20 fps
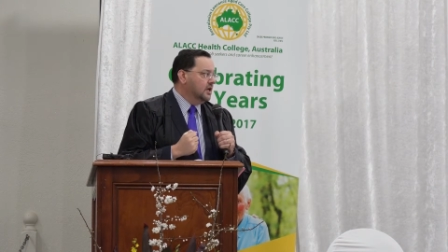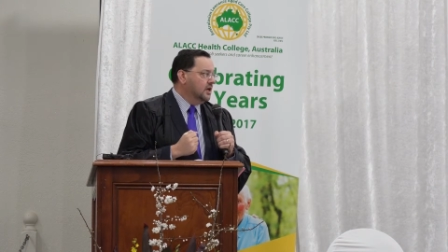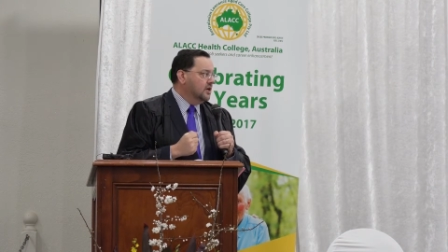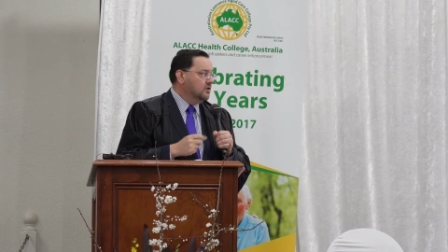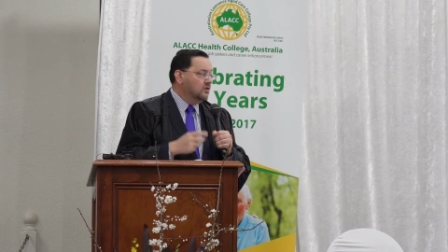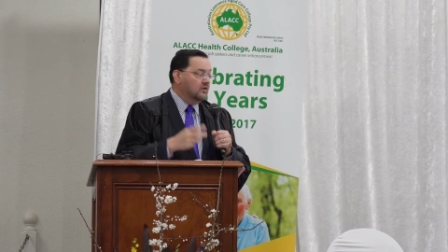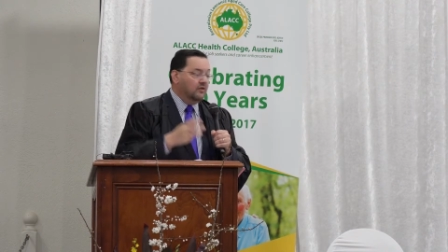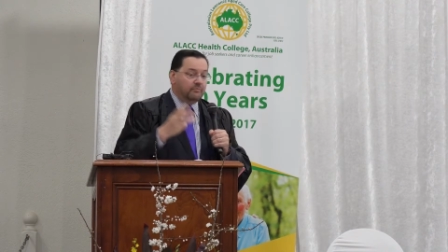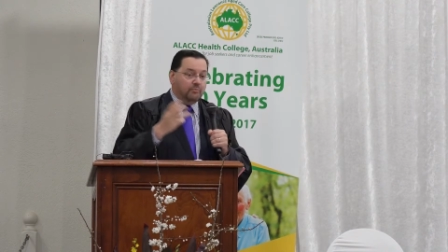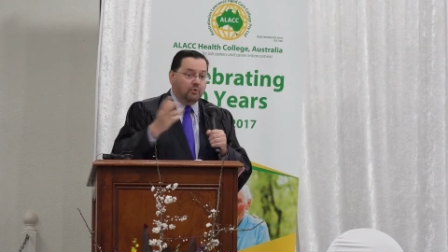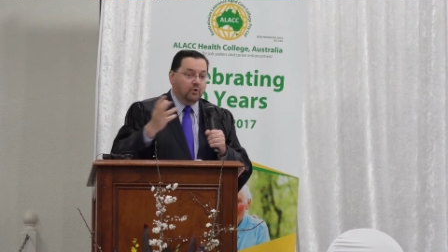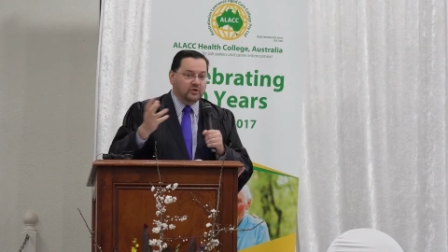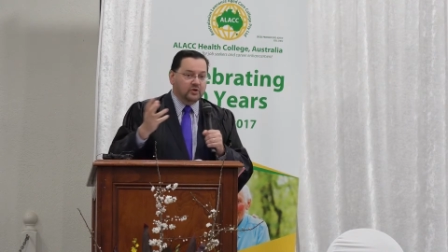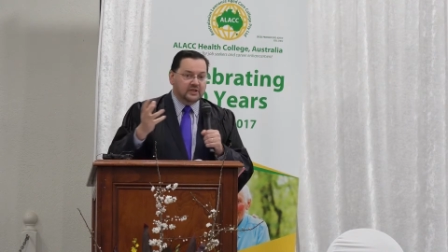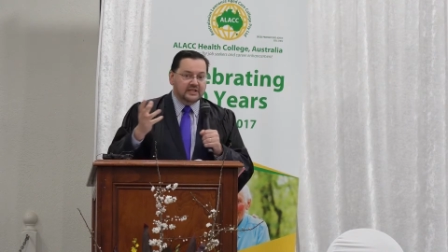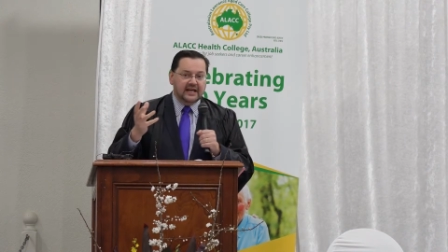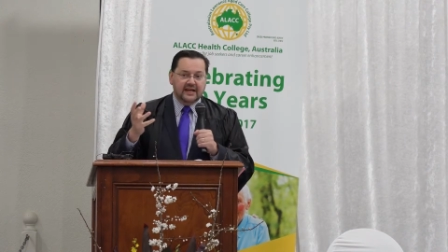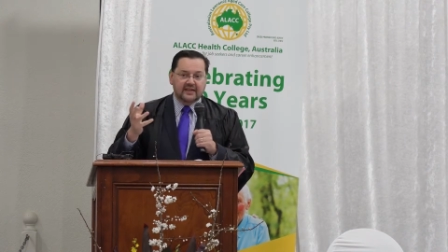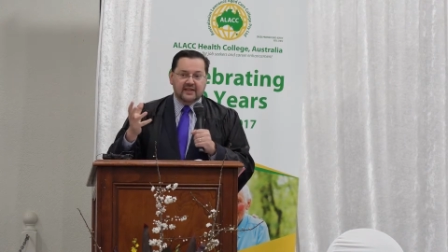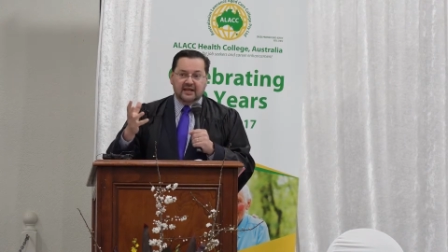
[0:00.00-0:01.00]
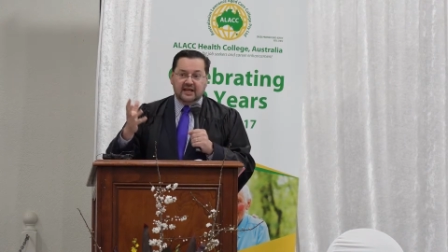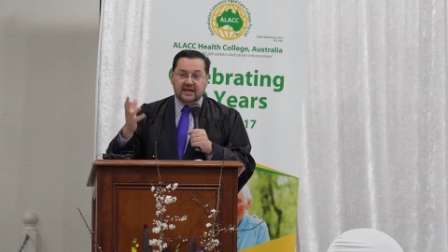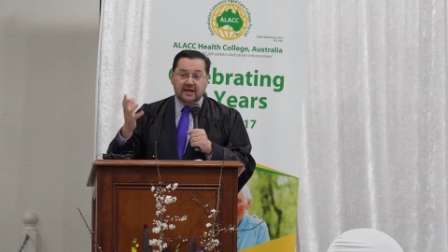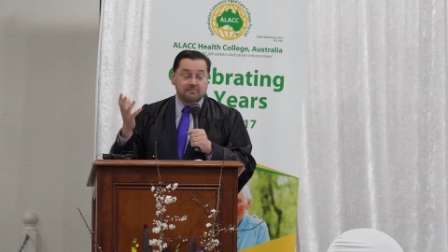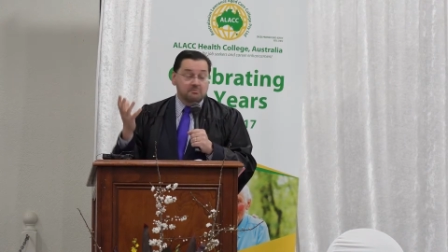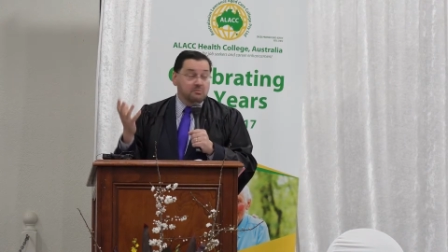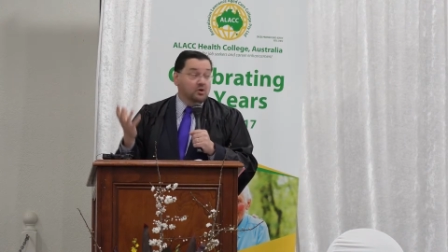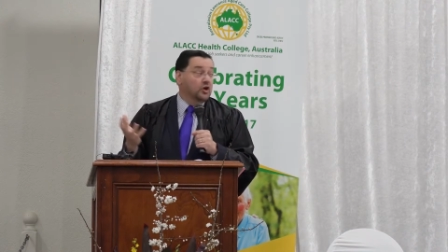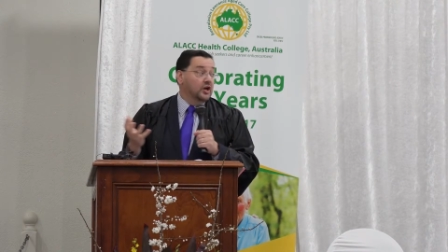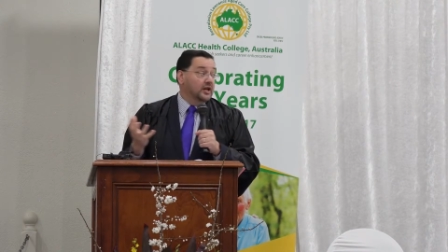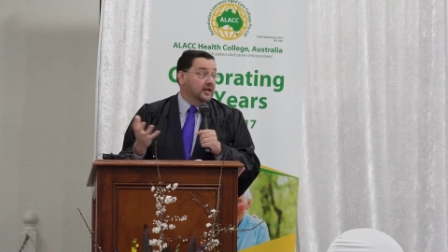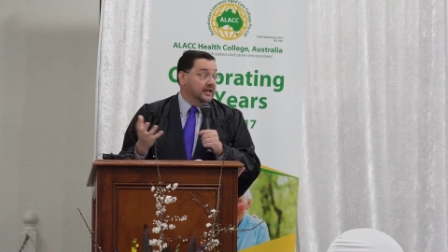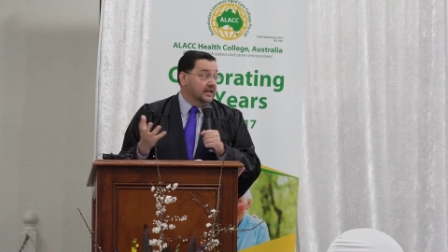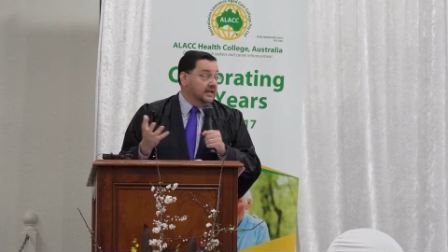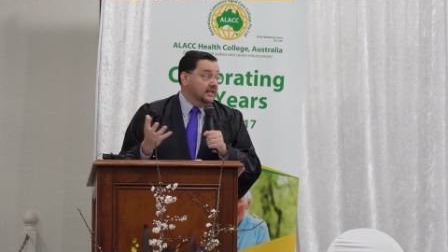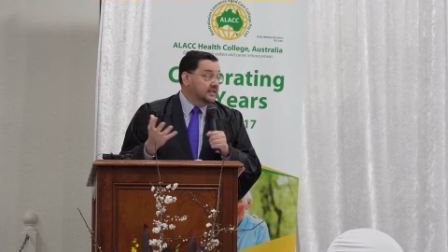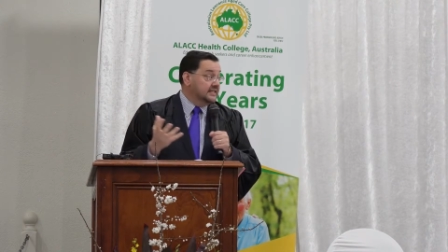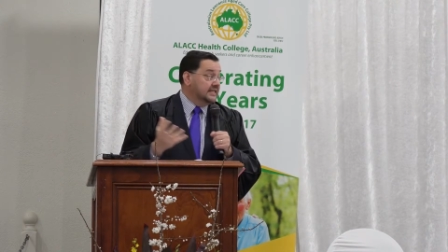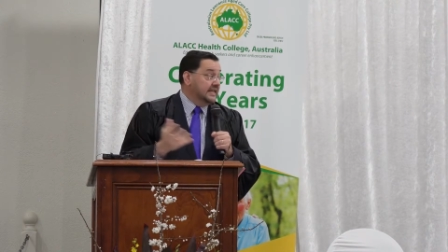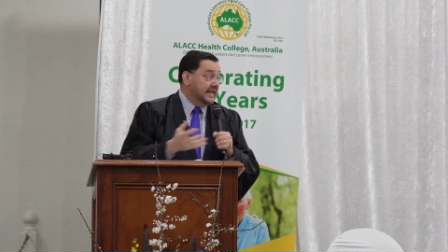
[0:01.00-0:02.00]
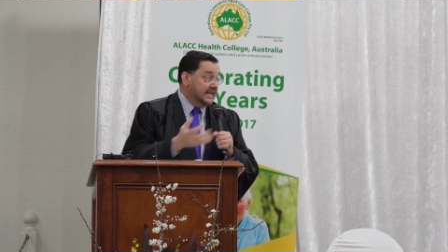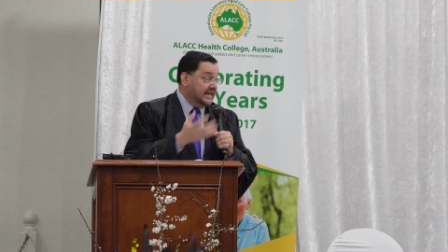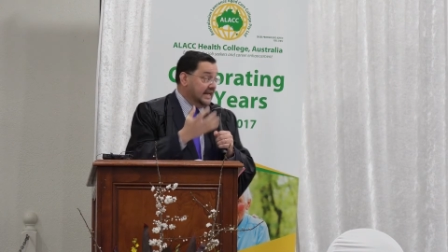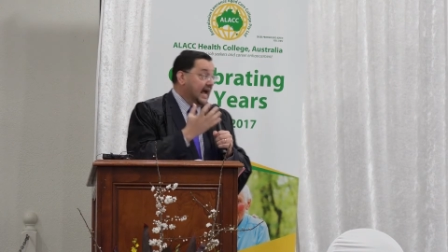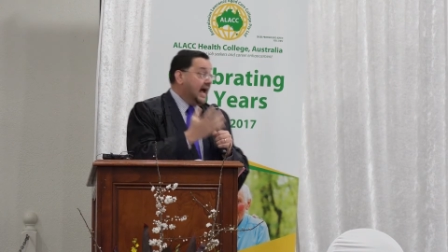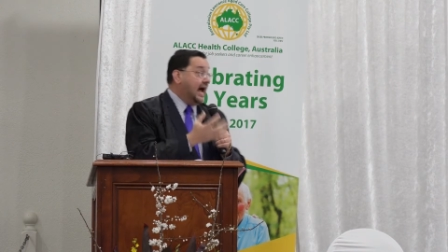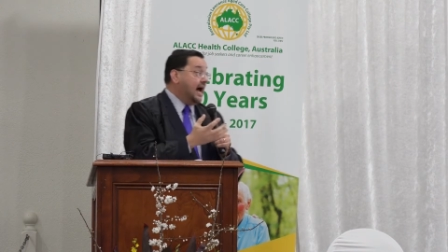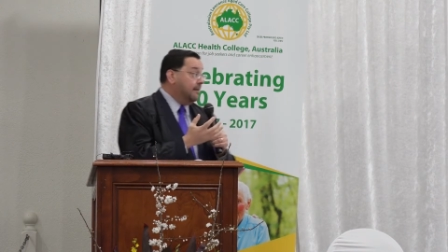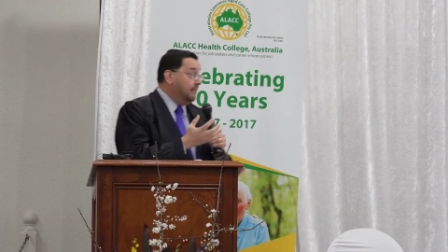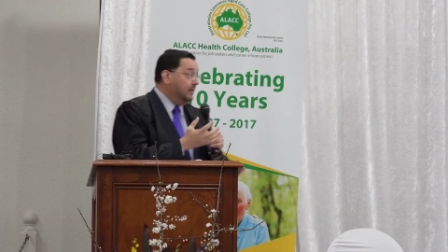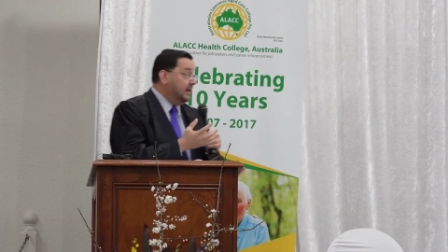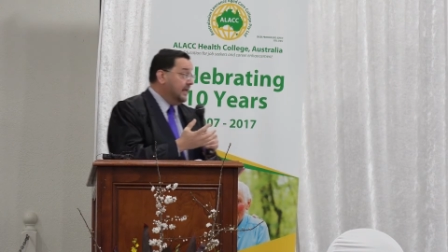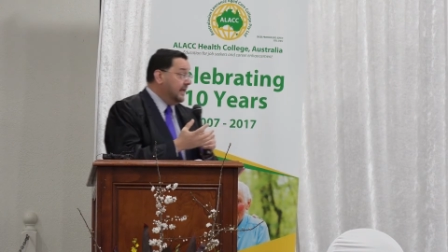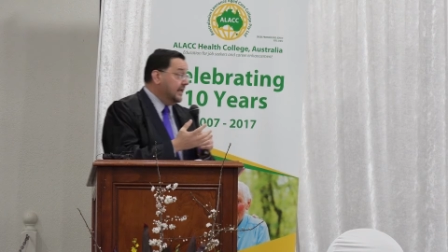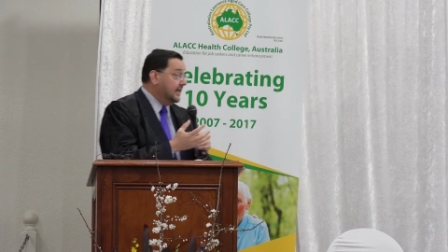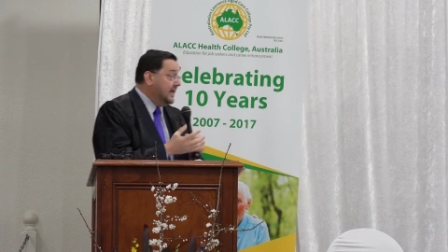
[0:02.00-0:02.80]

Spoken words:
You've brought together communities in harmony,